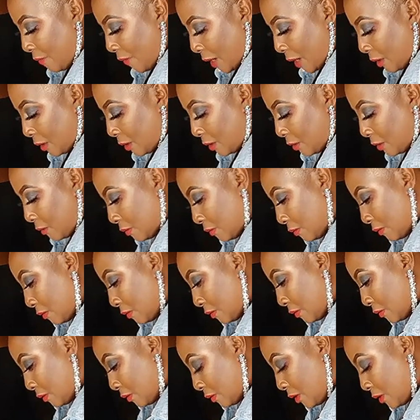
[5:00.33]
I can
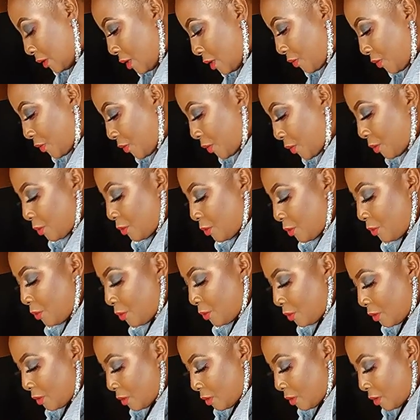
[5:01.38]
get through
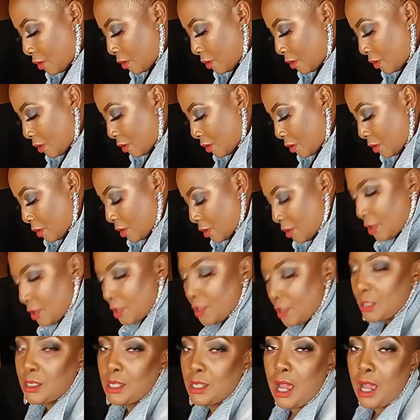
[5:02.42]

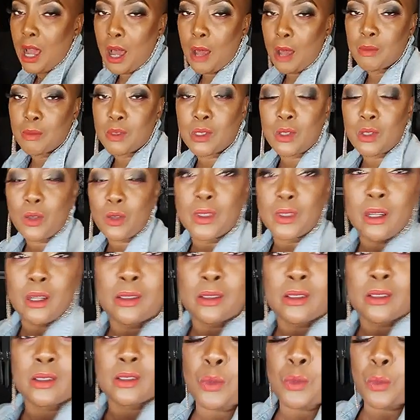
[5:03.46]
the top. So
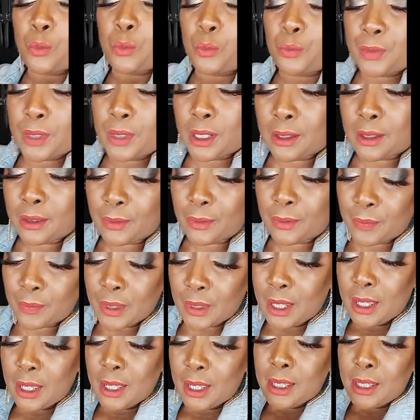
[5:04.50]
there's
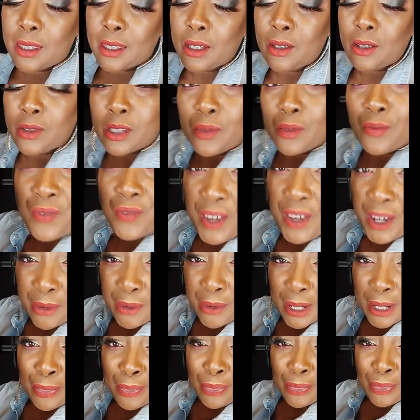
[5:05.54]
there's a
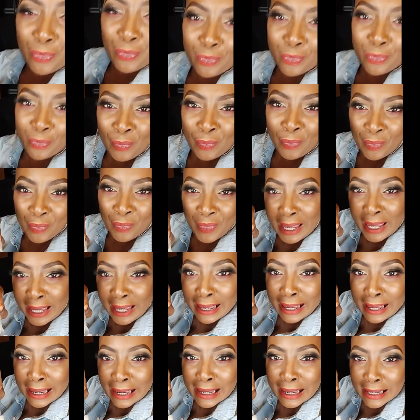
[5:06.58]
very
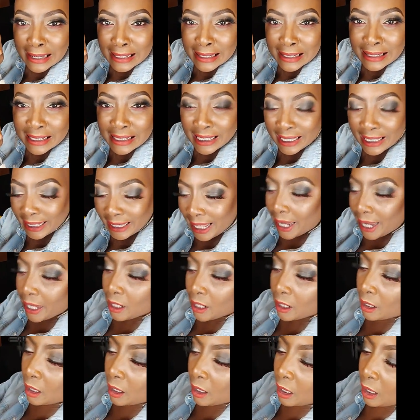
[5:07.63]
thin
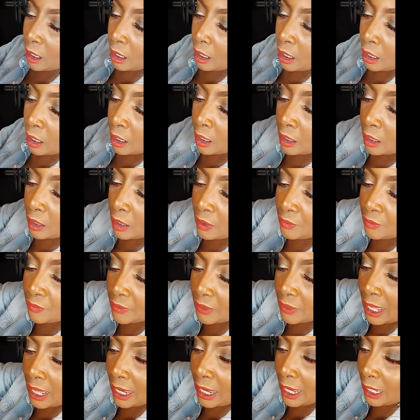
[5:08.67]
layer of
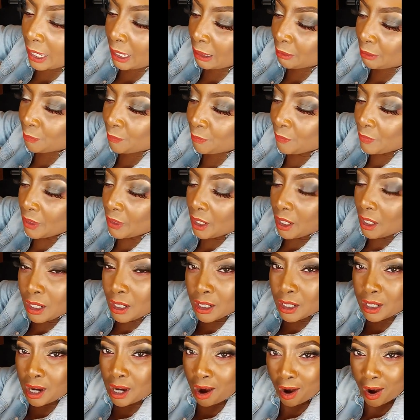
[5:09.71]
like
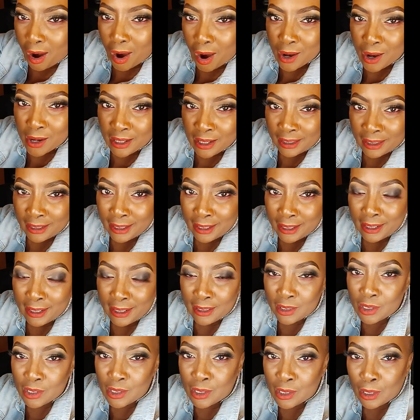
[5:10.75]

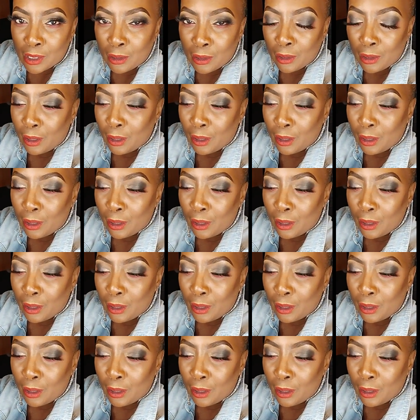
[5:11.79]
cartilage.